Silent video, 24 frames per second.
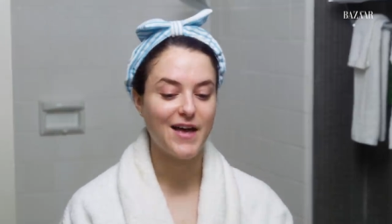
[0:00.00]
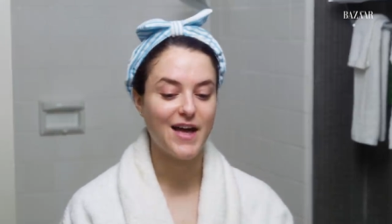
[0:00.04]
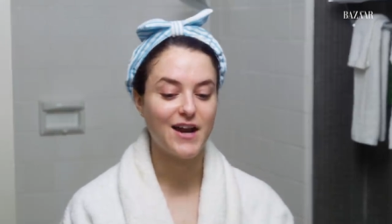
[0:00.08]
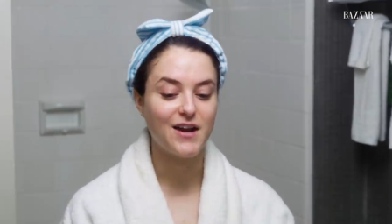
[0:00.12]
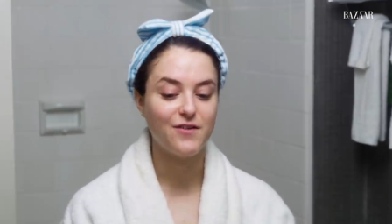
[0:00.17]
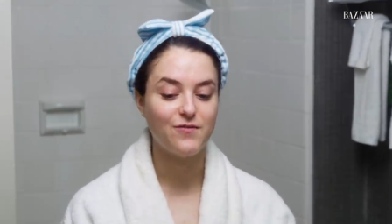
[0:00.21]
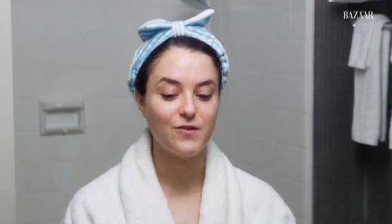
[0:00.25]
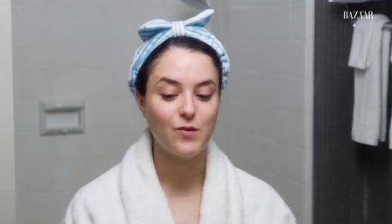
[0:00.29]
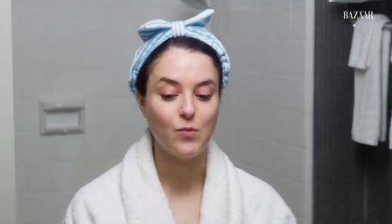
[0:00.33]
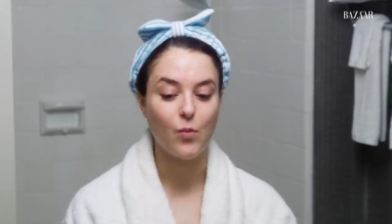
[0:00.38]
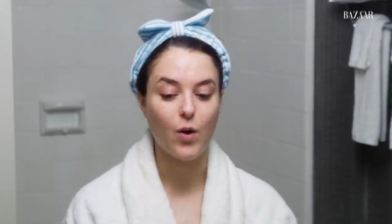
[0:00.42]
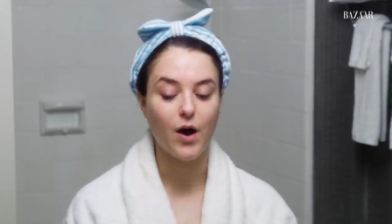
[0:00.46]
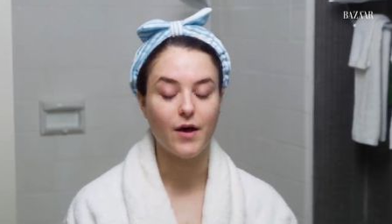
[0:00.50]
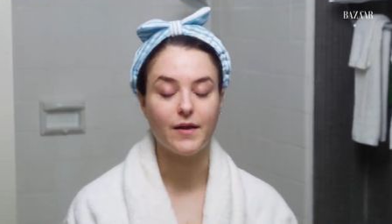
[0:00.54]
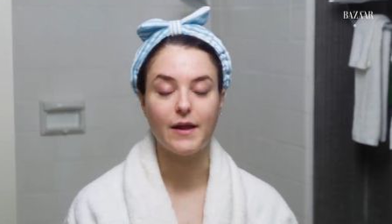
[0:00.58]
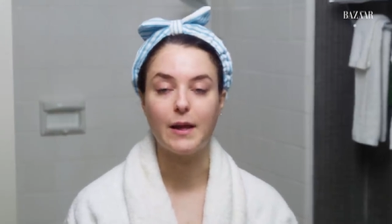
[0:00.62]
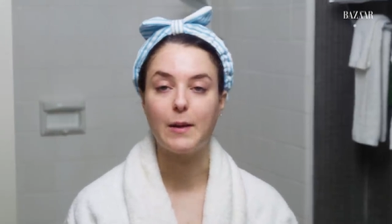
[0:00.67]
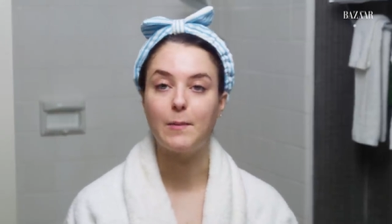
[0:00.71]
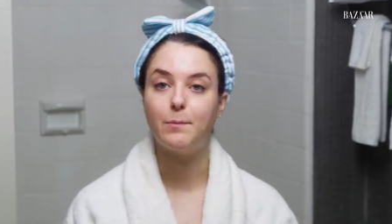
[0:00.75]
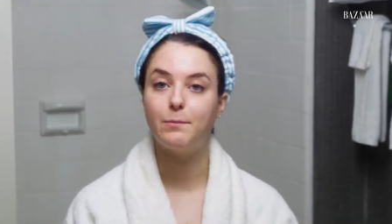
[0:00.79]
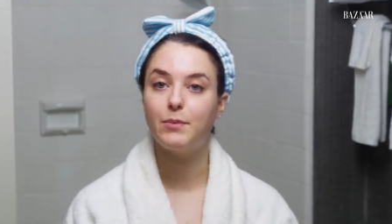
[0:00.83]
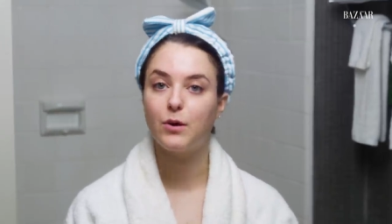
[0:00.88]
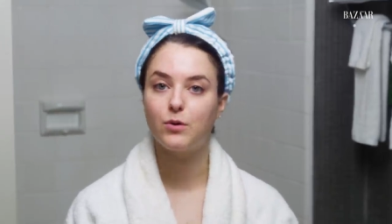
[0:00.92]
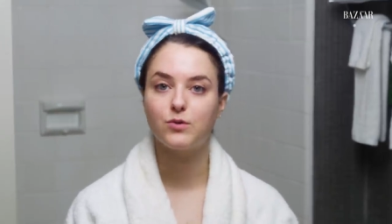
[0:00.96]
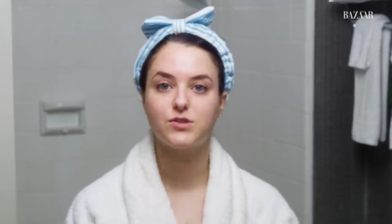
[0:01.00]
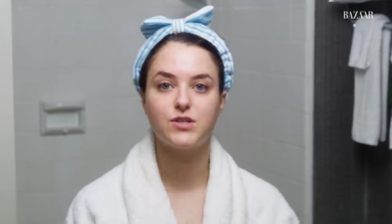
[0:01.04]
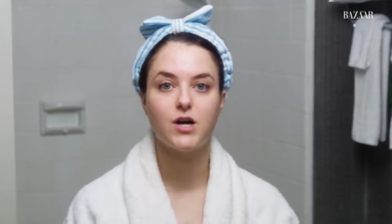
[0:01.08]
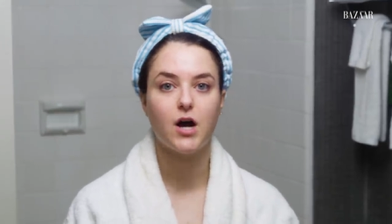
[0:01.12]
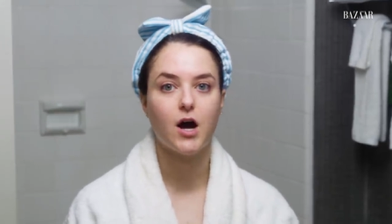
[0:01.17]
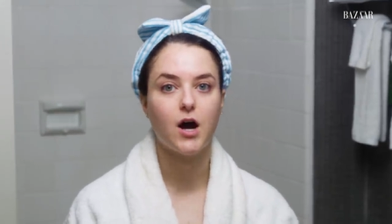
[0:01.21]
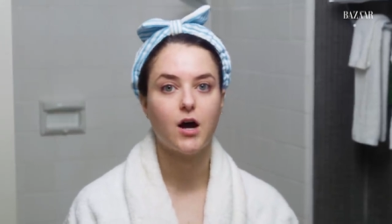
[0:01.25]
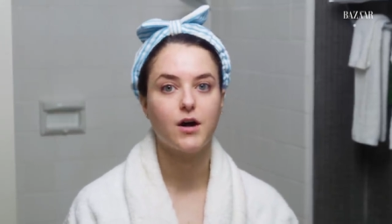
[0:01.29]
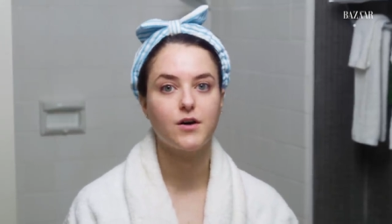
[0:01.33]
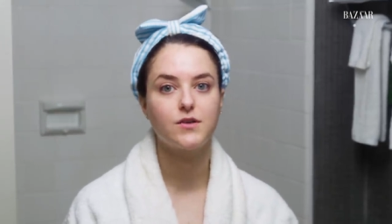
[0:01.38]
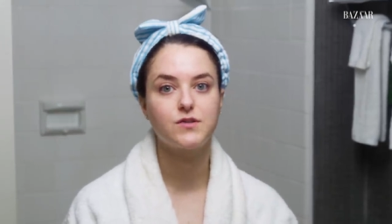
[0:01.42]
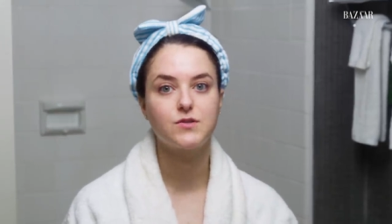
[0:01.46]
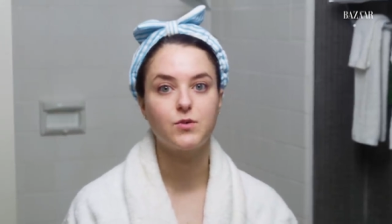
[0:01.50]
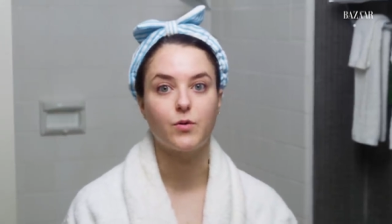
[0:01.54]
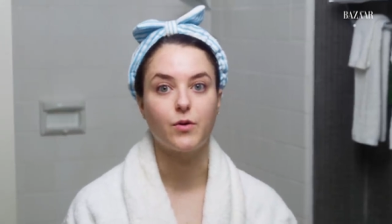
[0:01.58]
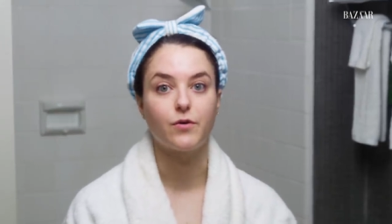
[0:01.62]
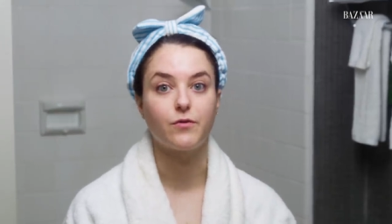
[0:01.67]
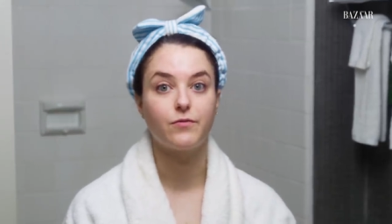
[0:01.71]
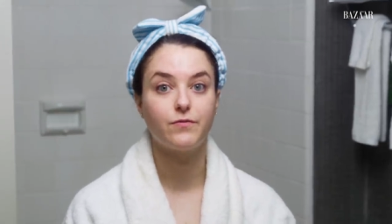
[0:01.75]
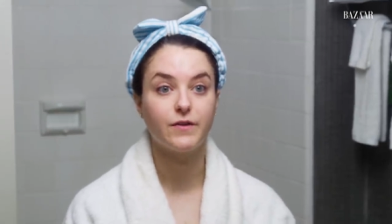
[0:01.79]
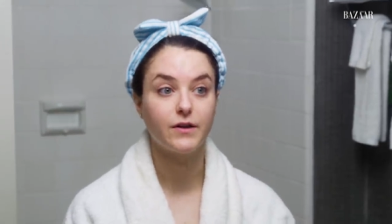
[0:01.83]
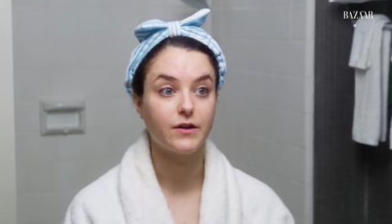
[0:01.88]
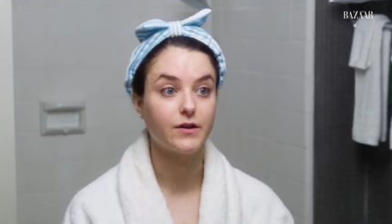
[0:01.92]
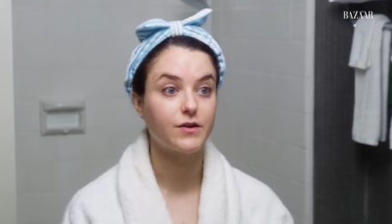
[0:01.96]
And if you want like Botox or
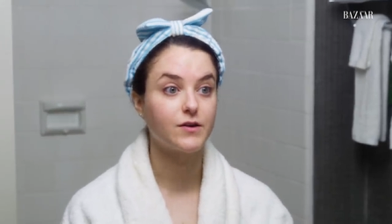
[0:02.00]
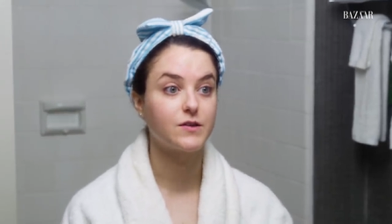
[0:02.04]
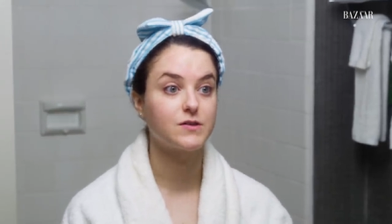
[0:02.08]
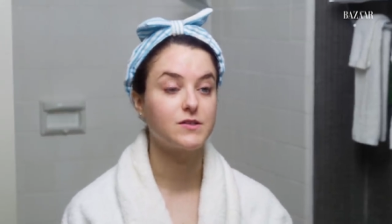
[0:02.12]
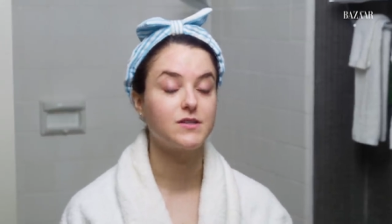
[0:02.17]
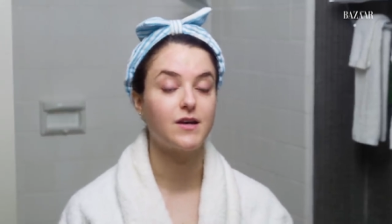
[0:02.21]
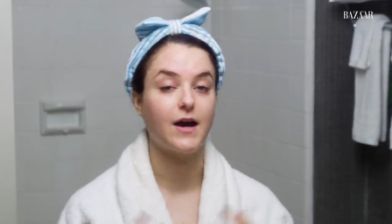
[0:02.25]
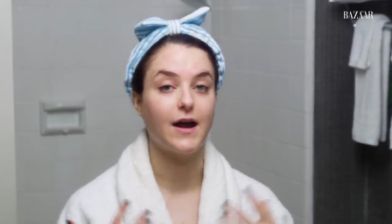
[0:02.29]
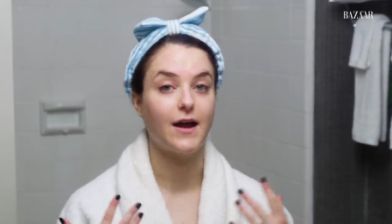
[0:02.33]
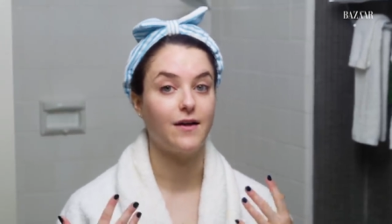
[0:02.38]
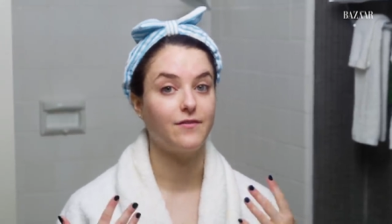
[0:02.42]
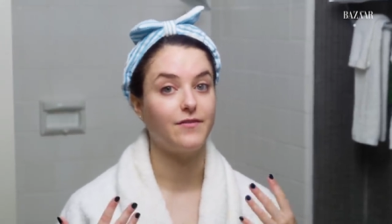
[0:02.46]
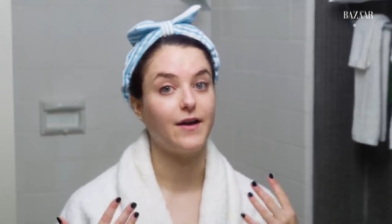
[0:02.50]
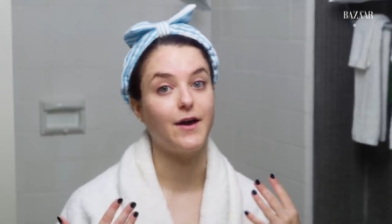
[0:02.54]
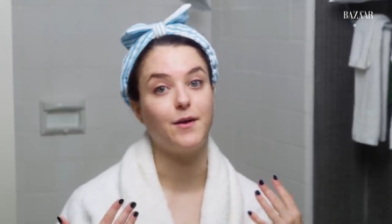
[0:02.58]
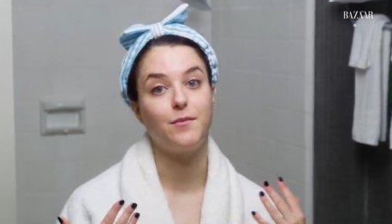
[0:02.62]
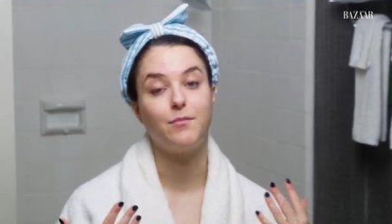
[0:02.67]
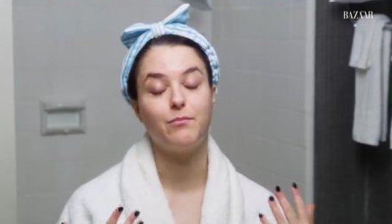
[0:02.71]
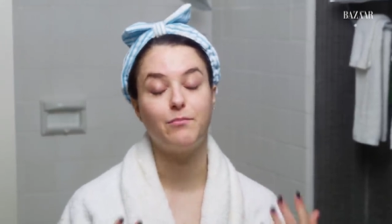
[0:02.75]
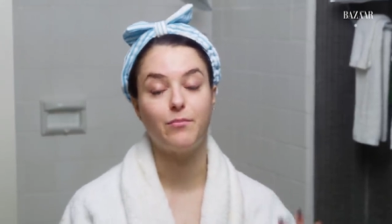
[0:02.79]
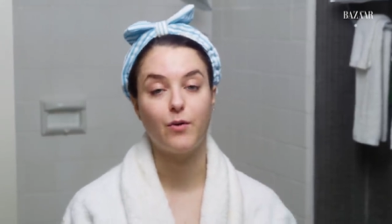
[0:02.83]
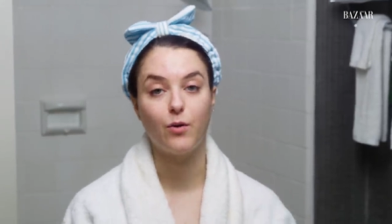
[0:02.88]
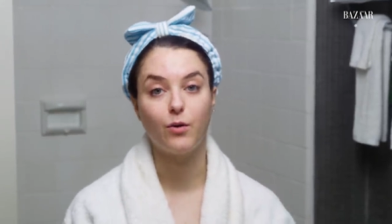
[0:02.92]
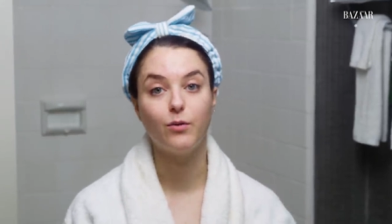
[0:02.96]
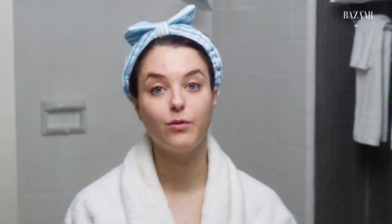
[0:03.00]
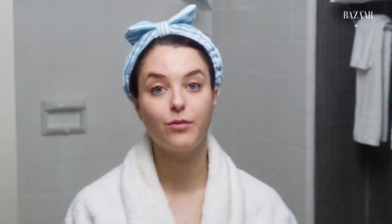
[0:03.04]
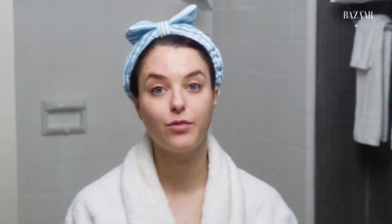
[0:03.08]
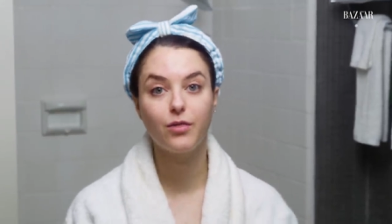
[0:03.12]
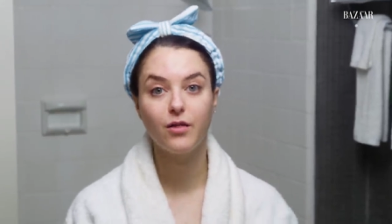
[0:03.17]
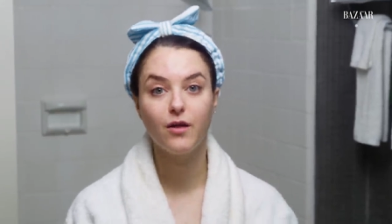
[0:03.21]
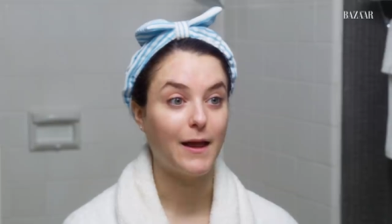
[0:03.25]
fillers, I have had both.